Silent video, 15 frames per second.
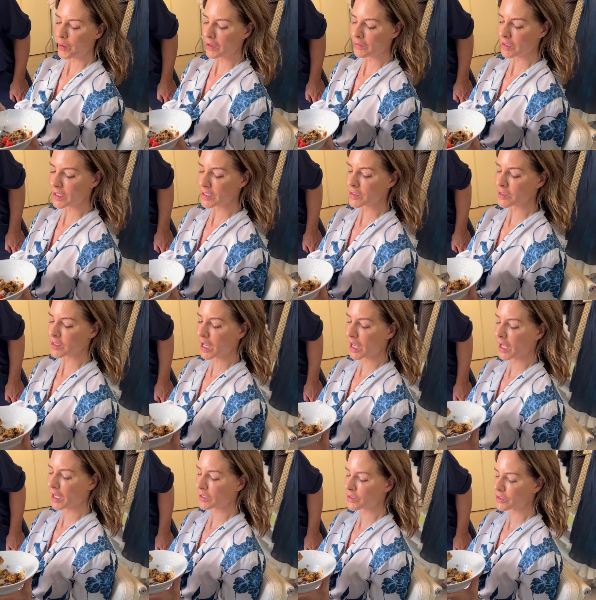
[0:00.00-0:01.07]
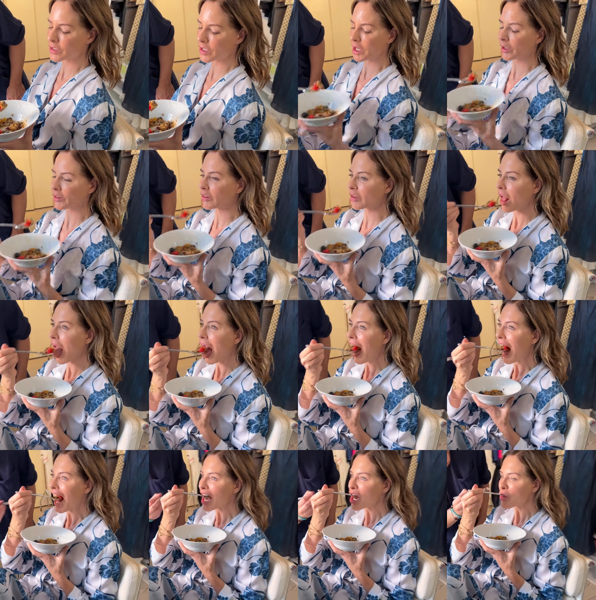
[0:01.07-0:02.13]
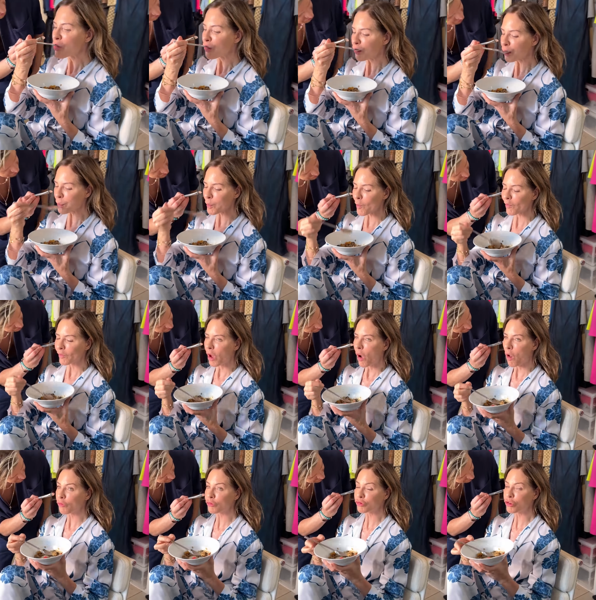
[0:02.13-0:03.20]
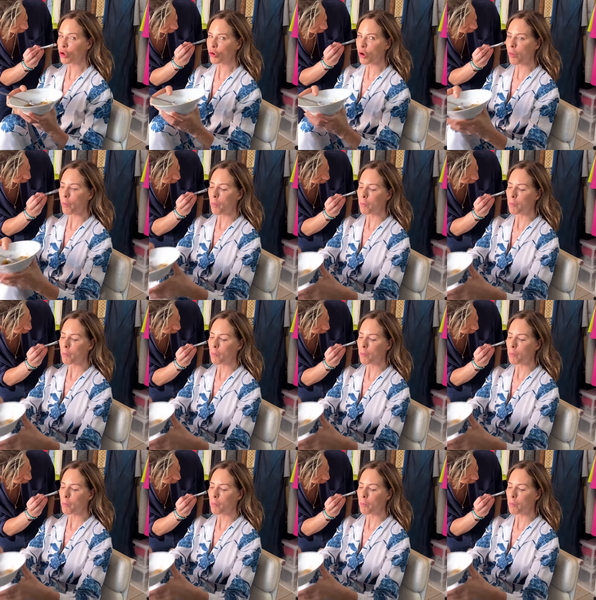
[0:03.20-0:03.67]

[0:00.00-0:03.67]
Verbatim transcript: berries, and nuts. It's delicious. Mm so good.